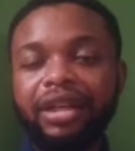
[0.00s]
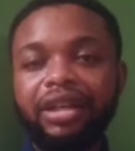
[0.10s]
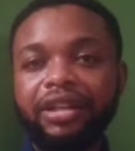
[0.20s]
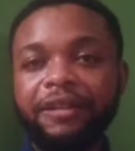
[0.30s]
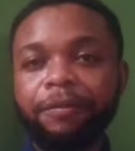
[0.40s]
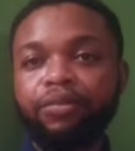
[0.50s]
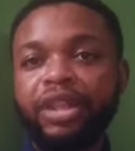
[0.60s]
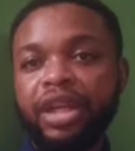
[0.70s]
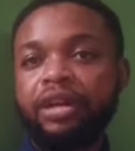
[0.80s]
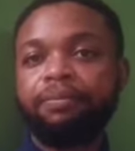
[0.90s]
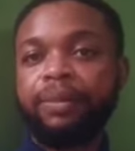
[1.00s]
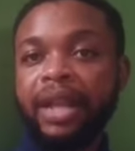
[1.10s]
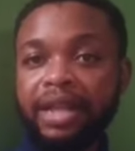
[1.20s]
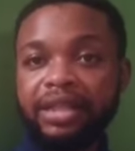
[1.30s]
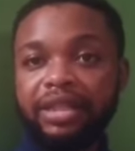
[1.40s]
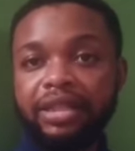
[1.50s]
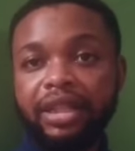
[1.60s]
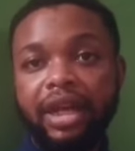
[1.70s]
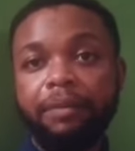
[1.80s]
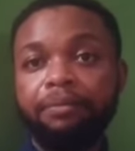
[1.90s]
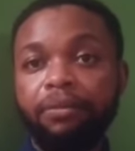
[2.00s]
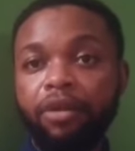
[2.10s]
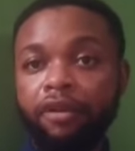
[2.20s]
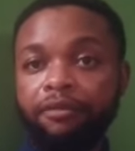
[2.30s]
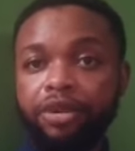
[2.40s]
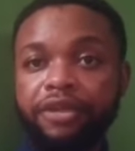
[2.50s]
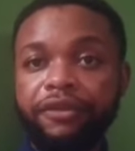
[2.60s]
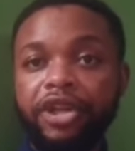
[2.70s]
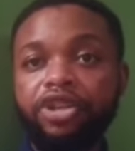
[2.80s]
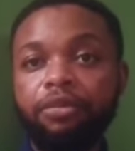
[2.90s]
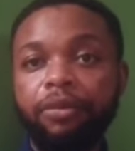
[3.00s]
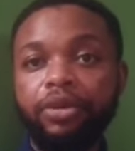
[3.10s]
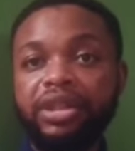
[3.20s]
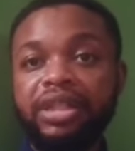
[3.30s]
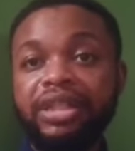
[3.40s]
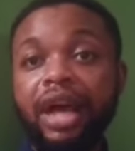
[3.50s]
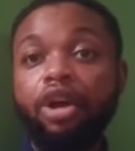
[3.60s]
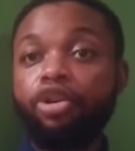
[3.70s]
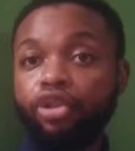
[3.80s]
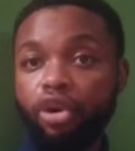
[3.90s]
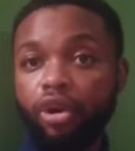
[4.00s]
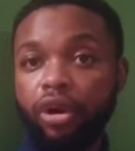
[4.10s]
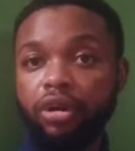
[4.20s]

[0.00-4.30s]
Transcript: There are plants that are of beautification purposes that crawl,